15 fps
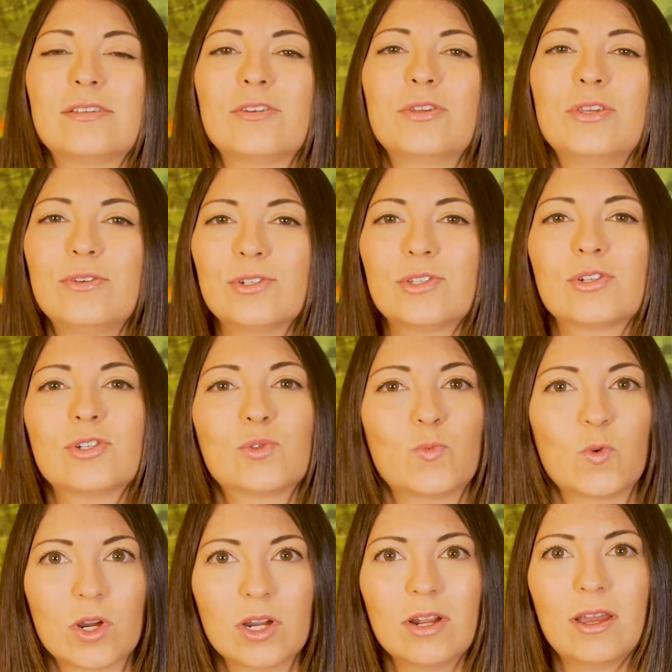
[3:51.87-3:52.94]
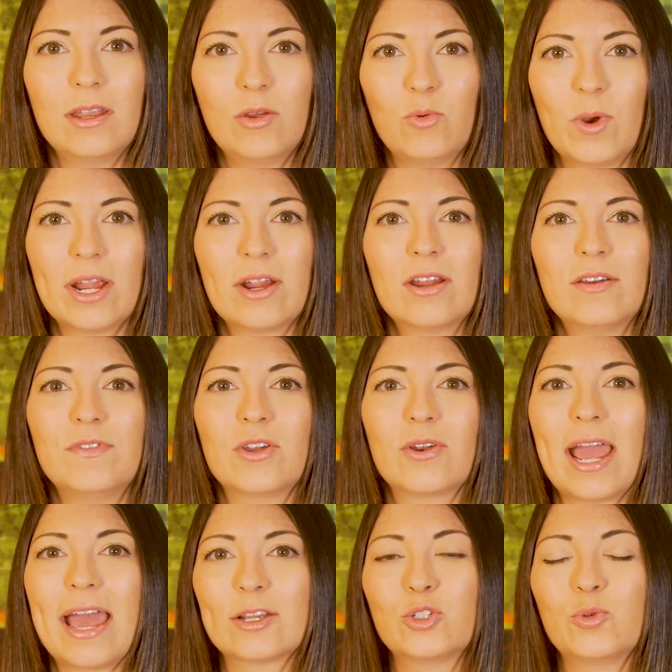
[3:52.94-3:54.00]
so users were unaware of
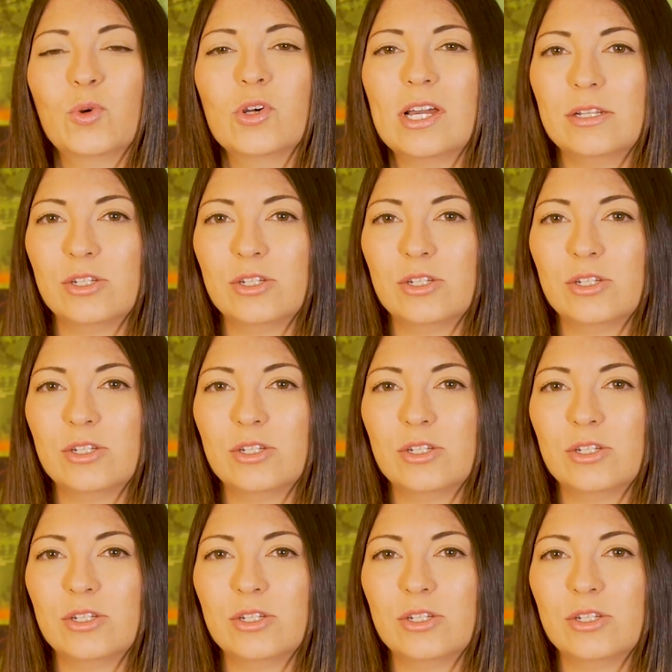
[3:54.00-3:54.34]
their actual